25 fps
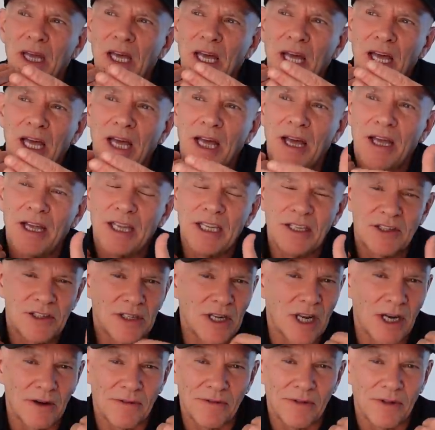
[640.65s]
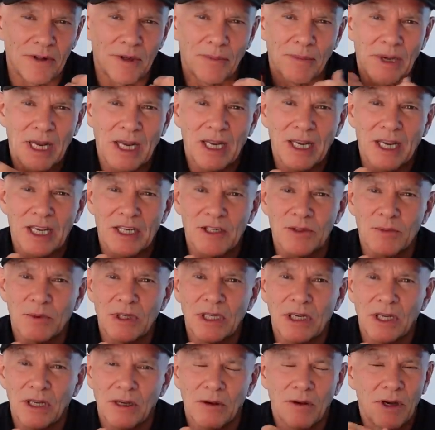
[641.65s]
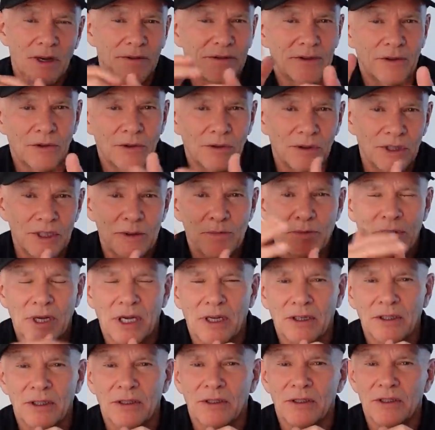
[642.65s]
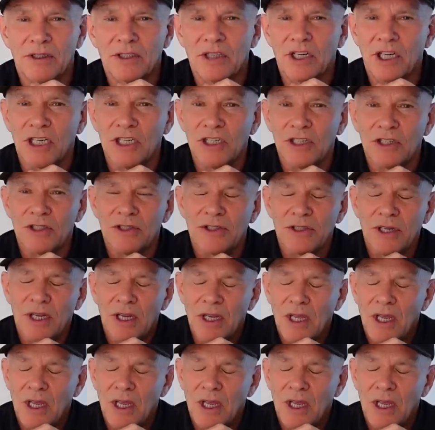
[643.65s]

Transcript: Uh, he'd started from the back, as we know, after all his power unit changes.